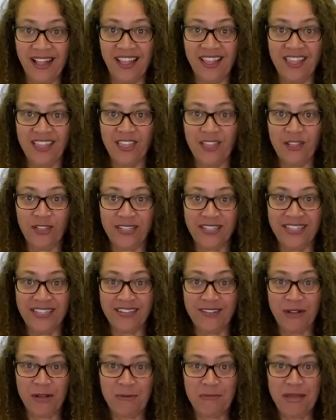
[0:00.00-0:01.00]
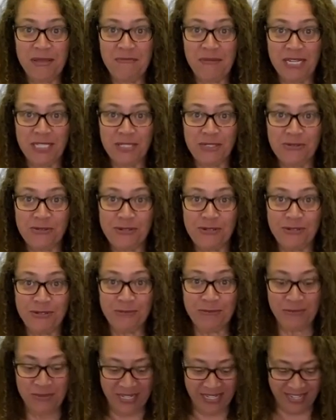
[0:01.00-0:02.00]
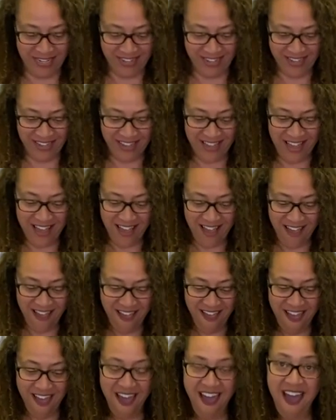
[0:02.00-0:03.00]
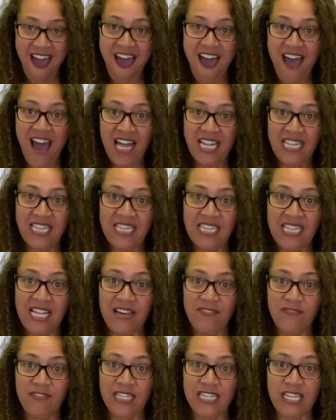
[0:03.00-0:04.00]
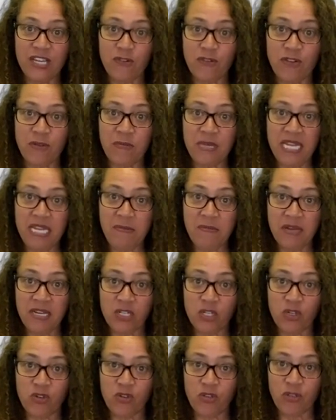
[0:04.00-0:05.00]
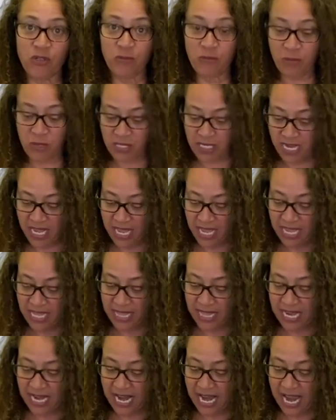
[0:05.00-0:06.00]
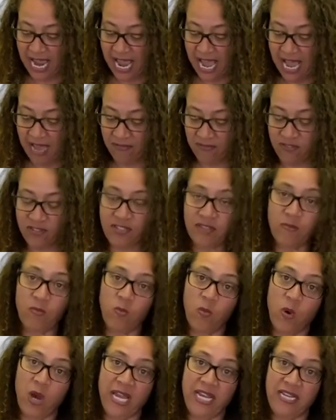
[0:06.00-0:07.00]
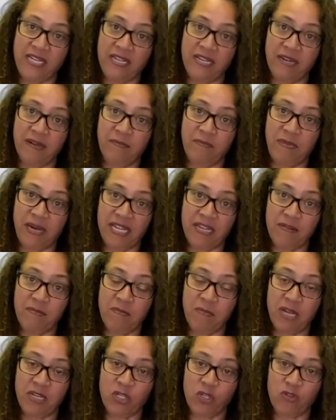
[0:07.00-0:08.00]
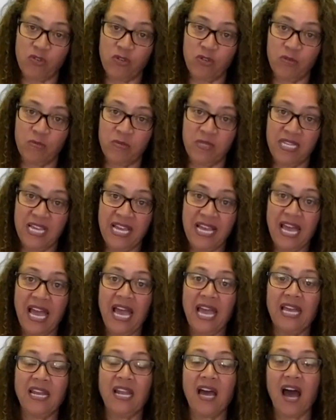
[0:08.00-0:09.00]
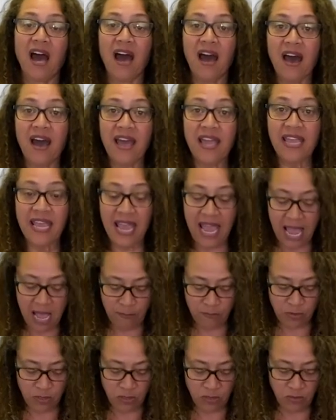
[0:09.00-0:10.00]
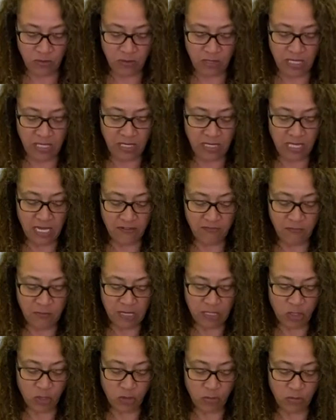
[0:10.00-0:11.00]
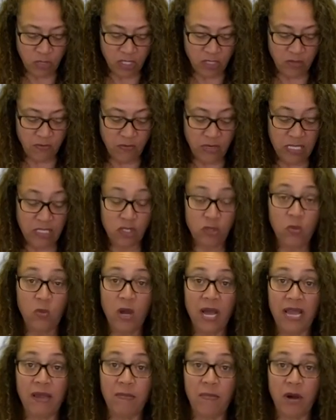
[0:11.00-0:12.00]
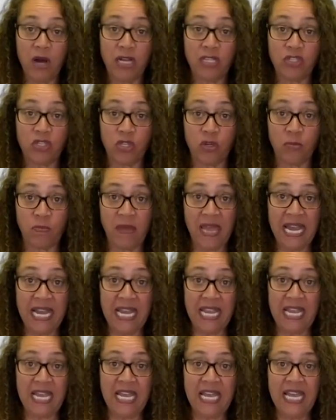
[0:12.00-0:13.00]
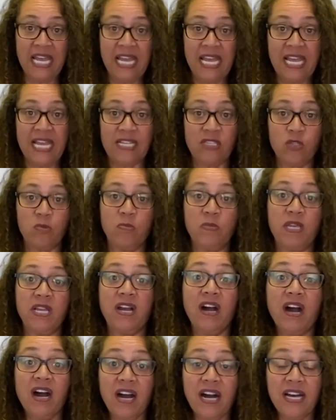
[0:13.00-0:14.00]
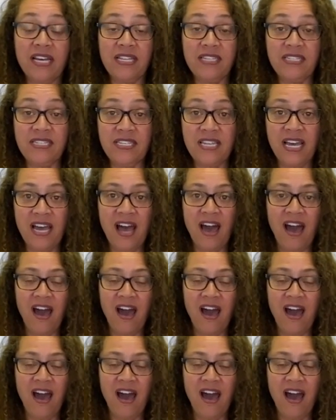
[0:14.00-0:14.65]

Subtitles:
Look at all my mushrooms. Lovely criminy mushrooms. Then I have some white button mushrooms, and I absolutely love mushrooms. And the reason why I bought so many is because